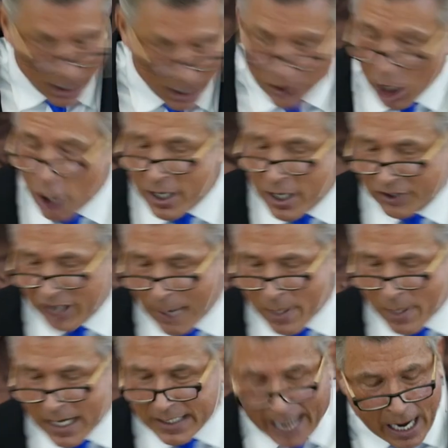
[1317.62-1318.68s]
Turn to
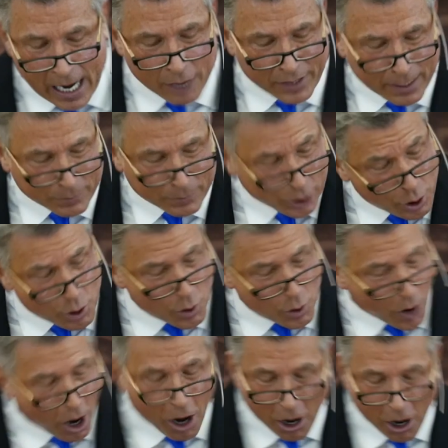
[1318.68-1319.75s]
someone and tell them,
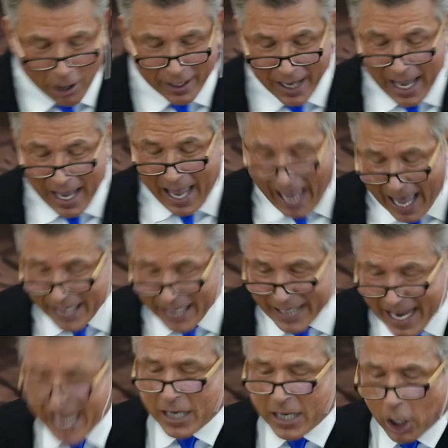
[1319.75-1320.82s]
You are an
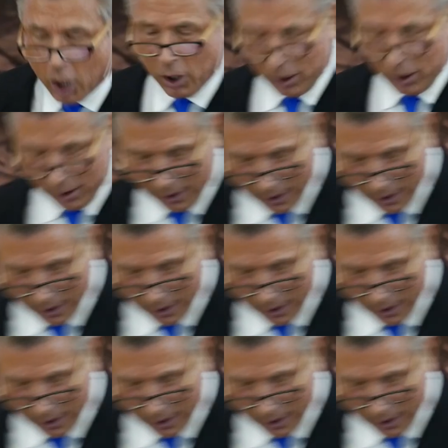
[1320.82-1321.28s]
eagle.